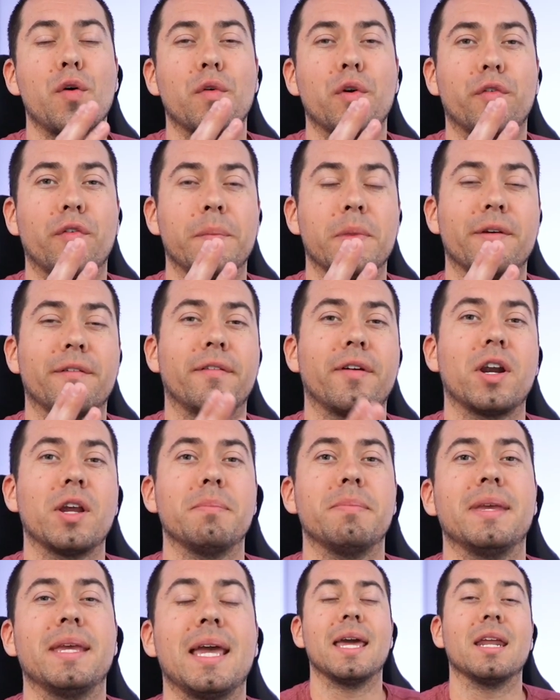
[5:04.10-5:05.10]
over from the very
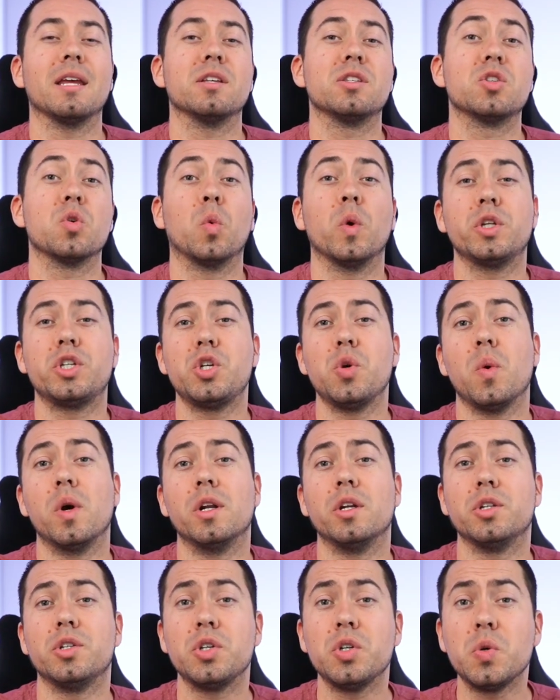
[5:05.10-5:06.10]
beginning. So what you
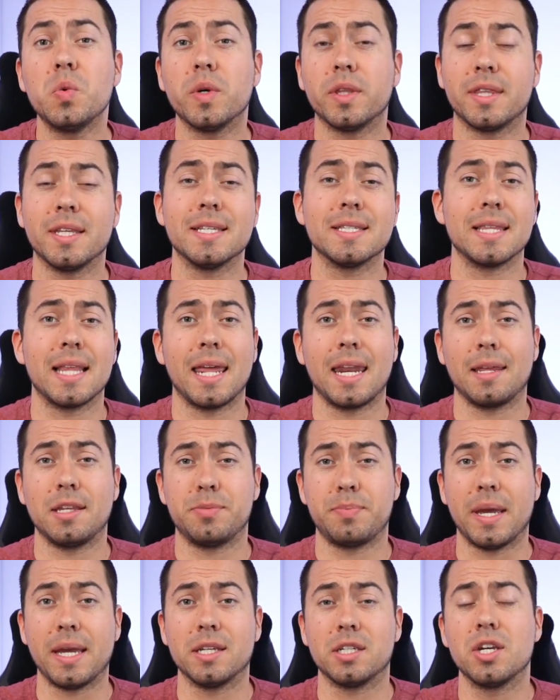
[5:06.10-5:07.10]
wanna do with these landing
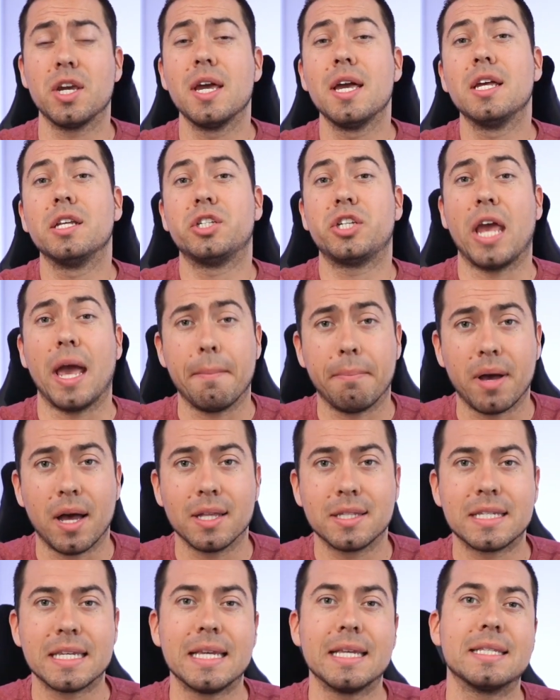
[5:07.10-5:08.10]
page
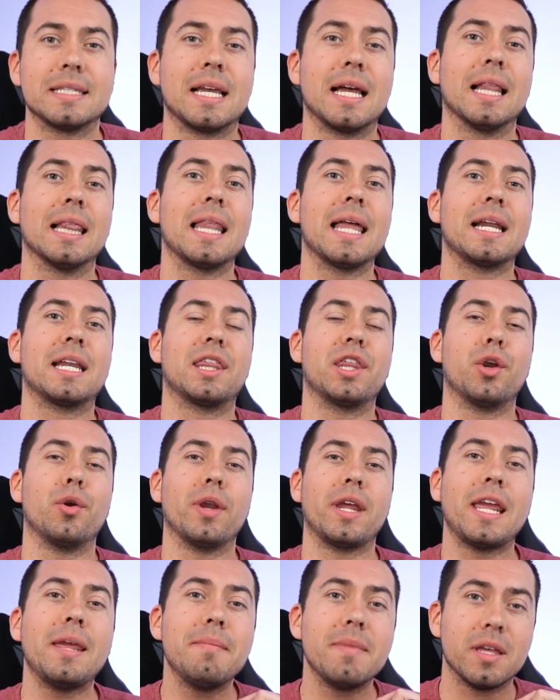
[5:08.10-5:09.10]
chatbots is collect their
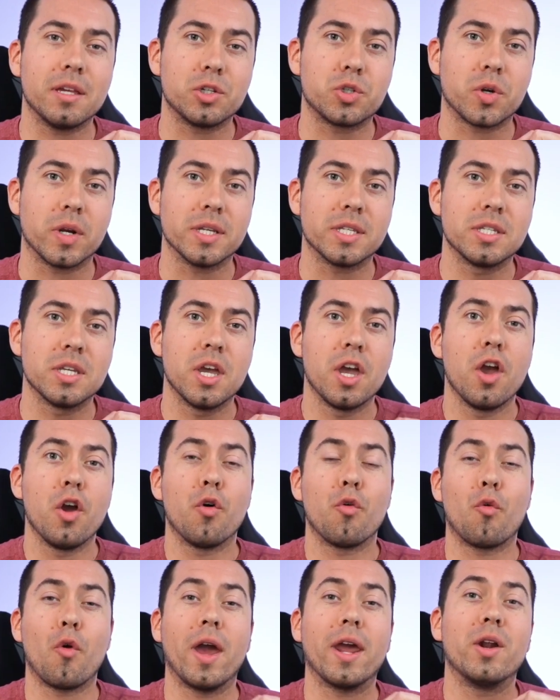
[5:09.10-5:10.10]
email address
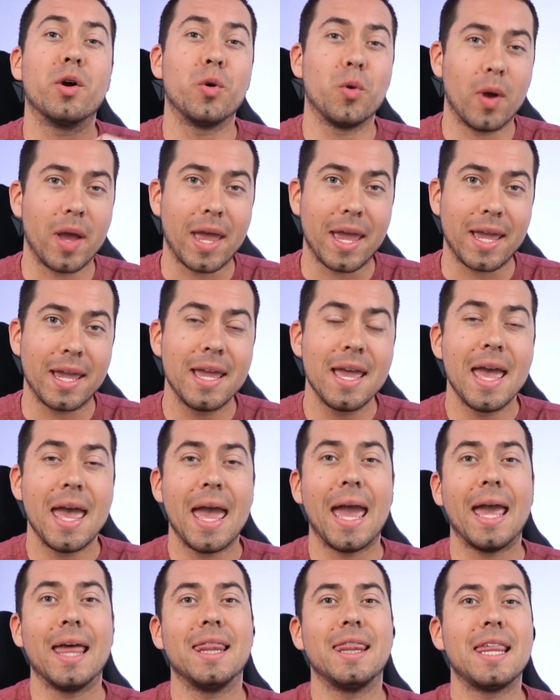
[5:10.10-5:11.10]
right away,
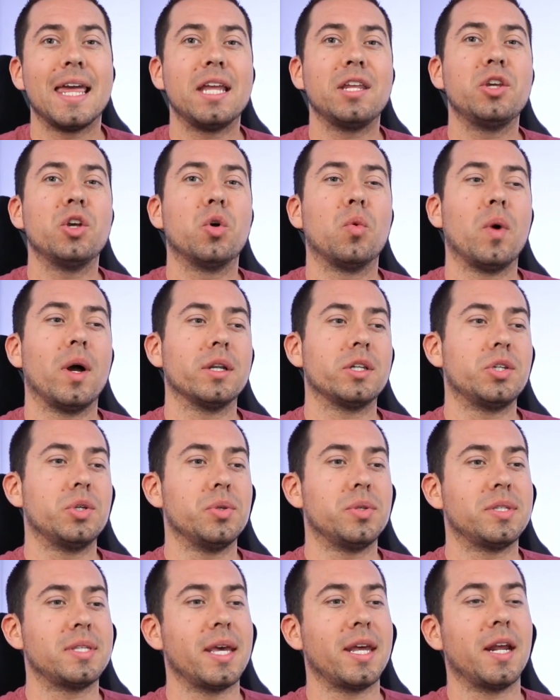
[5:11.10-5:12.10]
and then you'll want
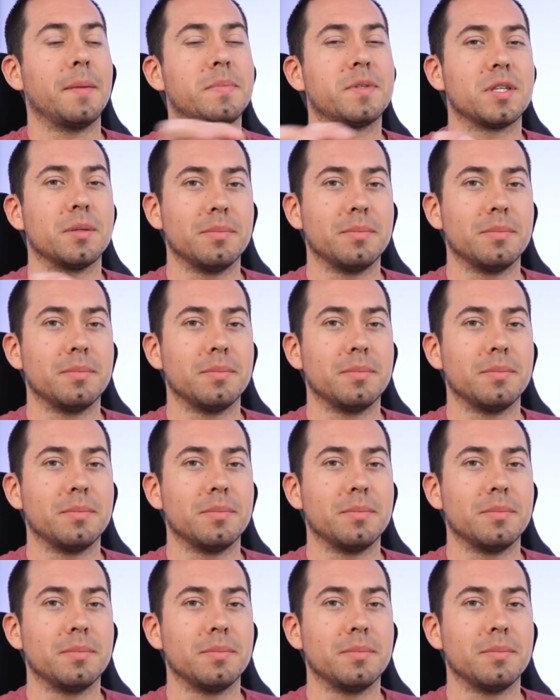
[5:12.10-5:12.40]
to set up